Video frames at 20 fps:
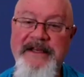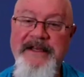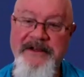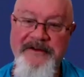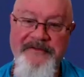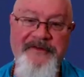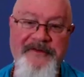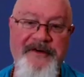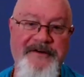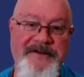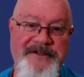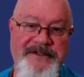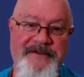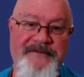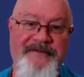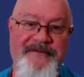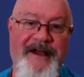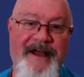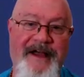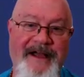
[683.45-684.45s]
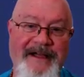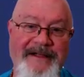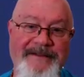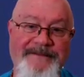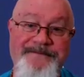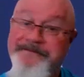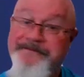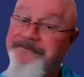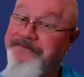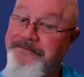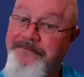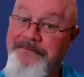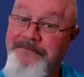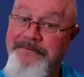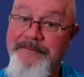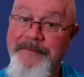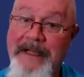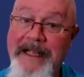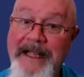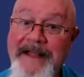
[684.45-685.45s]
diversified.
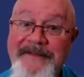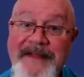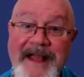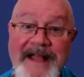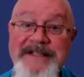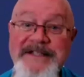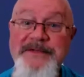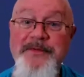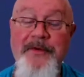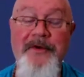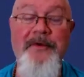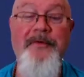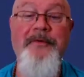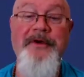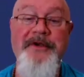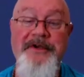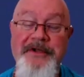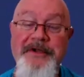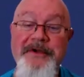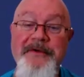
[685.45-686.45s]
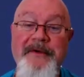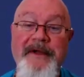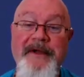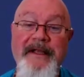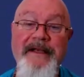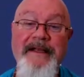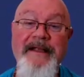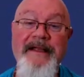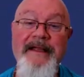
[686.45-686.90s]
And that's what we're doing.